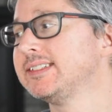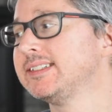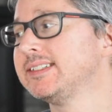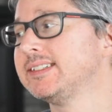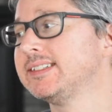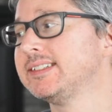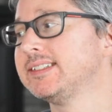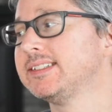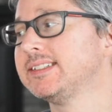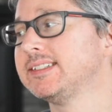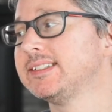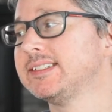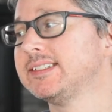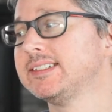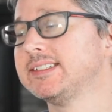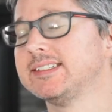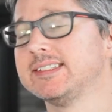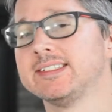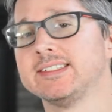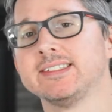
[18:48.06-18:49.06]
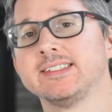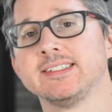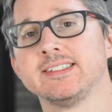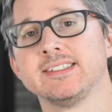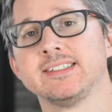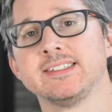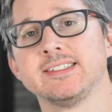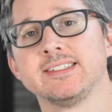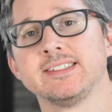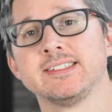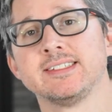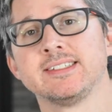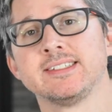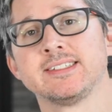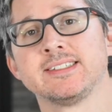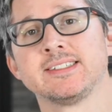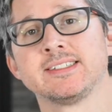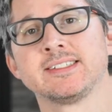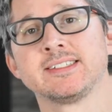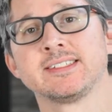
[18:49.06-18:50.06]

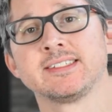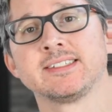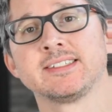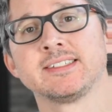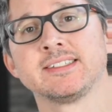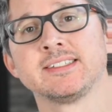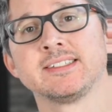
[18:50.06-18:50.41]
The person shown says nothing.